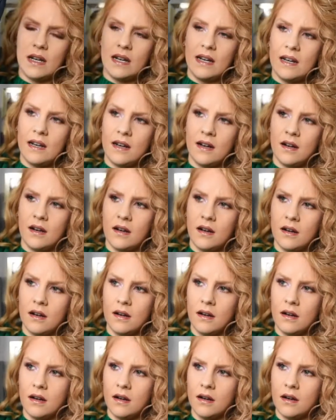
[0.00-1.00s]

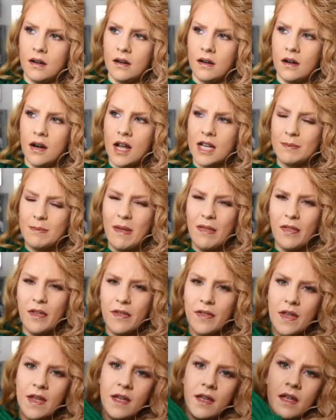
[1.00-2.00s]
last month, I
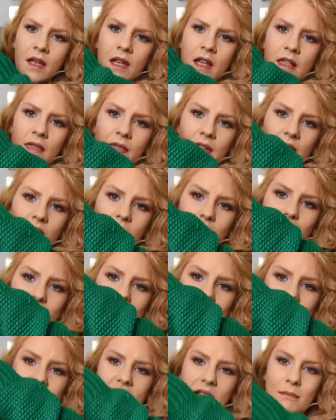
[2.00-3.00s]
think. They are the
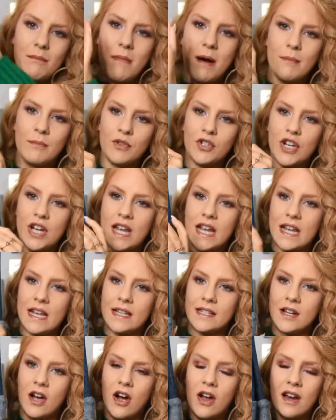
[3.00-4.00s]
basic mum
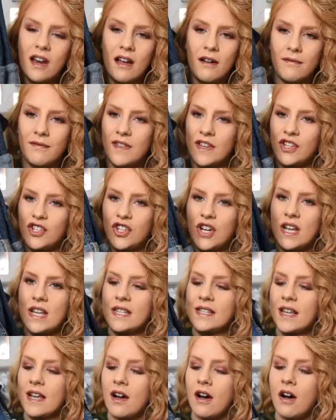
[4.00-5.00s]
jeans. I love these
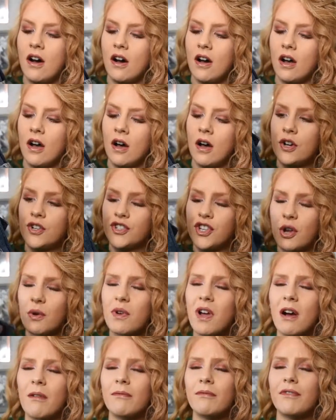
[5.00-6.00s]
jeans. They are so
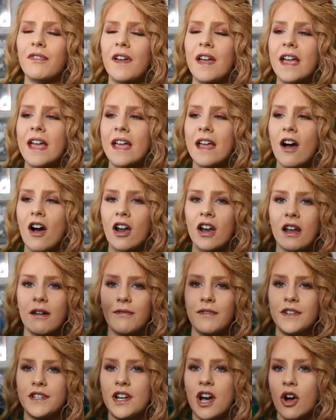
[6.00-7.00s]
comfy. I
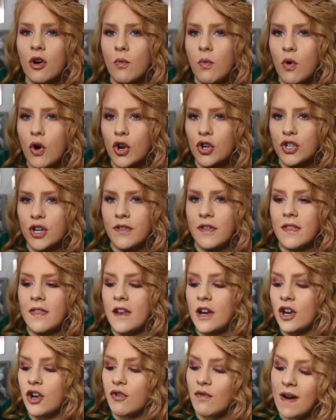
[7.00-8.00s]
love the dark wash. I think
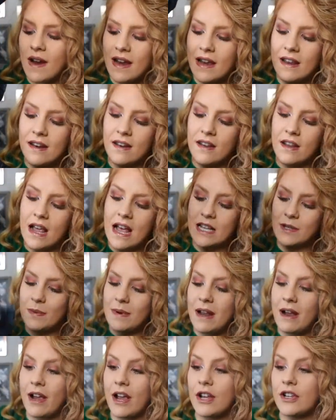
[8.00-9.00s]
they look great in the, as we're
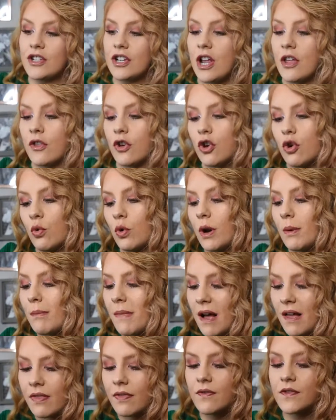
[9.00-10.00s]
now going to like the cooler
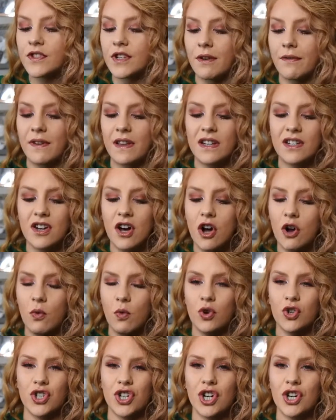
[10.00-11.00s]
months. I think dark
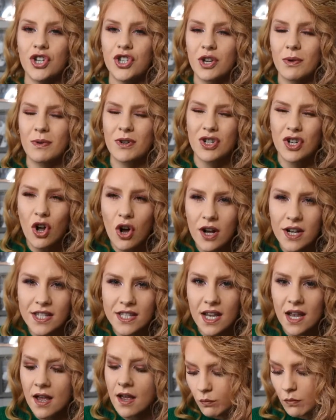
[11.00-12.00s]
wash looks so much
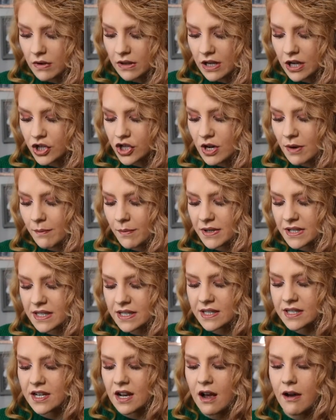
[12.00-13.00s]
nicer with like jumpers
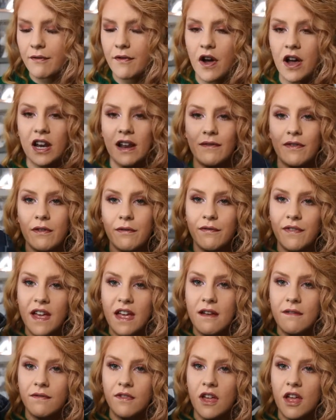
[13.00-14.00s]
and stuff. I love the
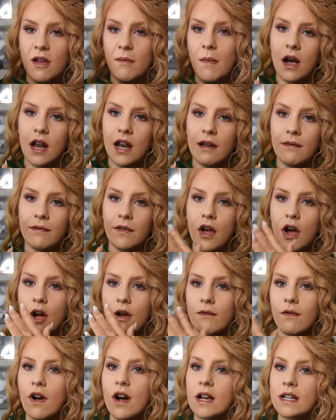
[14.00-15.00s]
fit of them. I love the
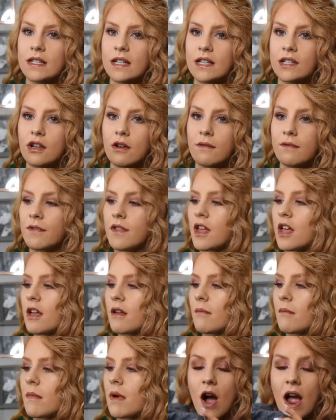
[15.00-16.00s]
high riseness of
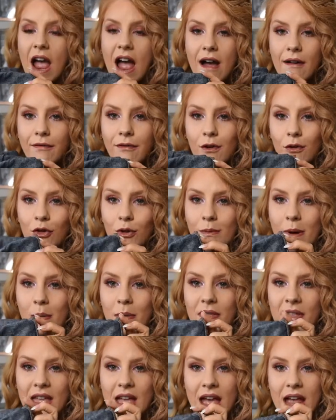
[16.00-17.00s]
them. I have rolled them up
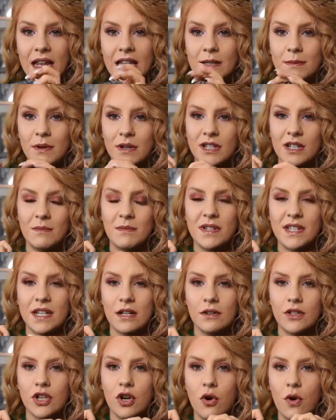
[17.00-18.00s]
at the ends because I'm
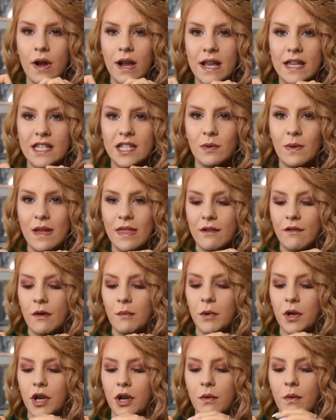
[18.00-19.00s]
still toying as to whether
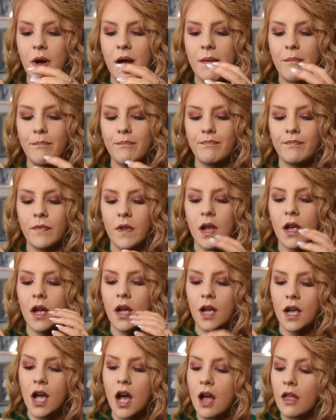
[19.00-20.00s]
I'm going to
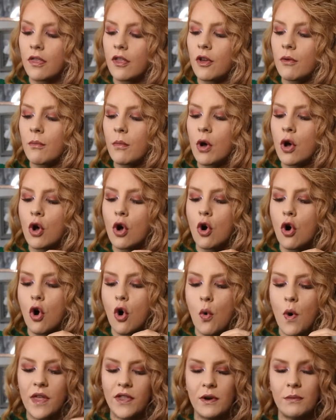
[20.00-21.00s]
cut them
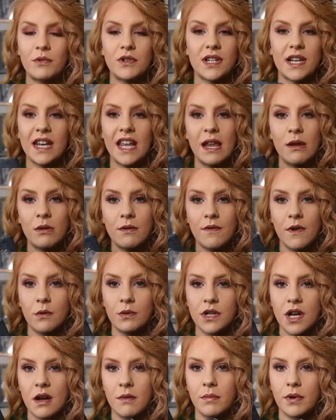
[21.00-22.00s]
or whether I'm just going to keep them
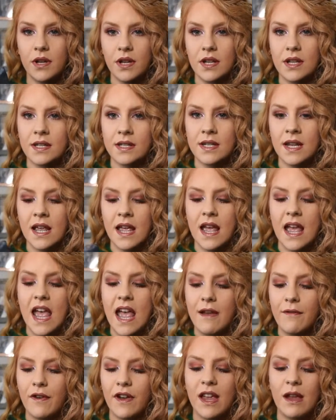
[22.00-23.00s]
rolled up, because
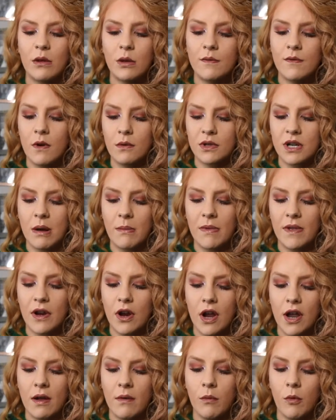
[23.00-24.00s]
if I keep them rolled up then
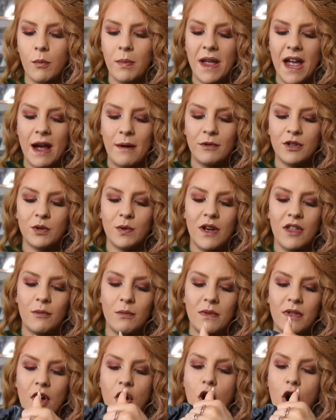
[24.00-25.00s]
I will be able to wear them
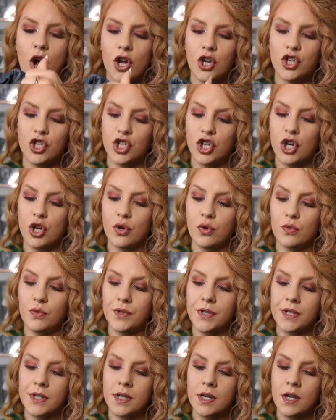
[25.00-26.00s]
with higher
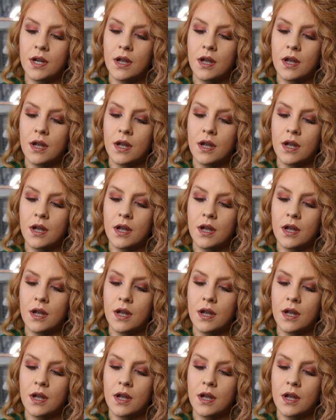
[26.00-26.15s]
shoes,